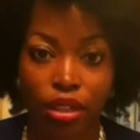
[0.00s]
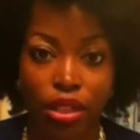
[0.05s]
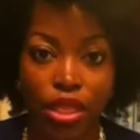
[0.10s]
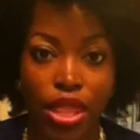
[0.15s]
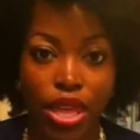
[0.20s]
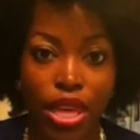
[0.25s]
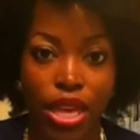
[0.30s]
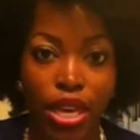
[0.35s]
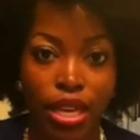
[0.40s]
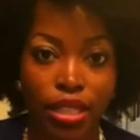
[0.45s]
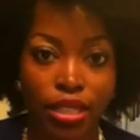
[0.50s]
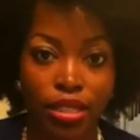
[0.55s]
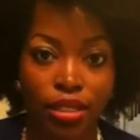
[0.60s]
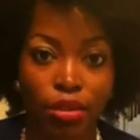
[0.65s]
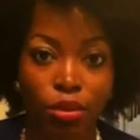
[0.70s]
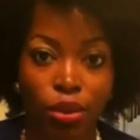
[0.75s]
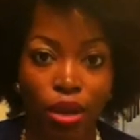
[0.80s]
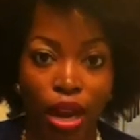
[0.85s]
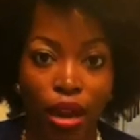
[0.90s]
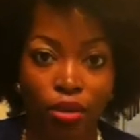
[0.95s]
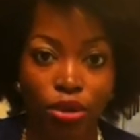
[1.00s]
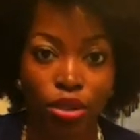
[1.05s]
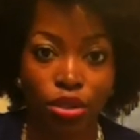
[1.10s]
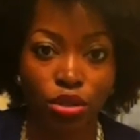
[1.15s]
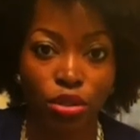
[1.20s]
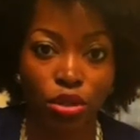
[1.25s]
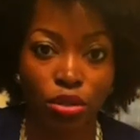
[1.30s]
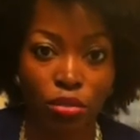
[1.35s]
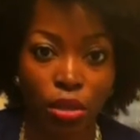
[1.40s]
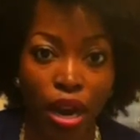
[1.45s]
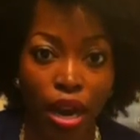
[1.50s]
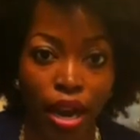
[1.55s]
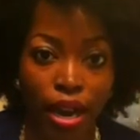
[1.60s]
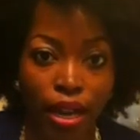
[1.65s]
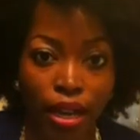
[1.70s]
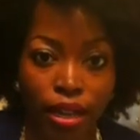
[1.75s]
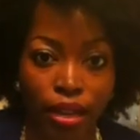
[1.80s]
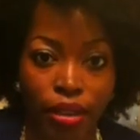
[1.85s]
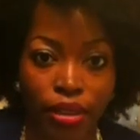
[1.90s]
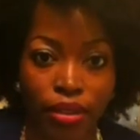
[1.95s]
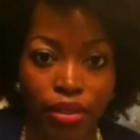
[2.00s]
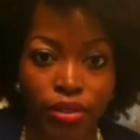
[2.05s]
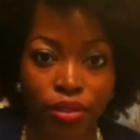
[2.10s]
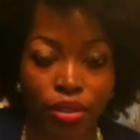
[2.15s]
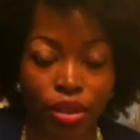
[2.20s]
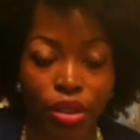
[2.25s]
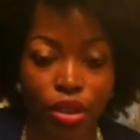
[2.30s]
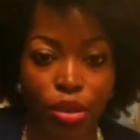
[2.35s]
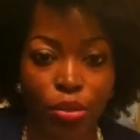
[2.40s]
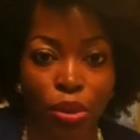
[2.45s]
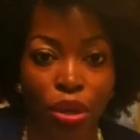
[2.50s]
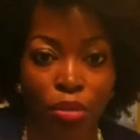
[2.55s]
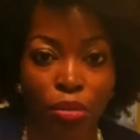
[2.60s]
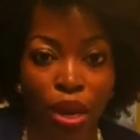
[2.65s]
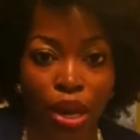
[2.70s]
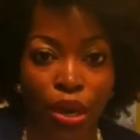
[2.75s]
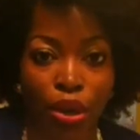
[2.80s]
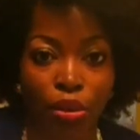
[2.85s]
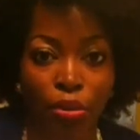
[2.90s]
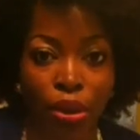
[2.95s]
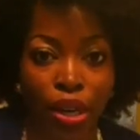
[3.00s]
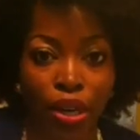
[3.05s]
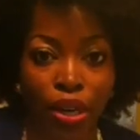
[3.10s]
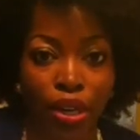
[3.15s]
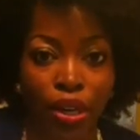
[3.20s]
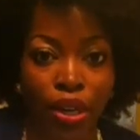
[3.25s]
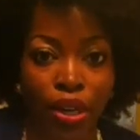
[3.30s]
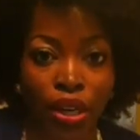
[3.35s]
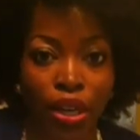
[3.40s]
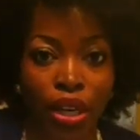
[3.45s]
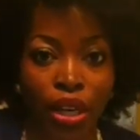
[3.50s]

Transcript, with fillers: this when I was doing the QP Mango Butter.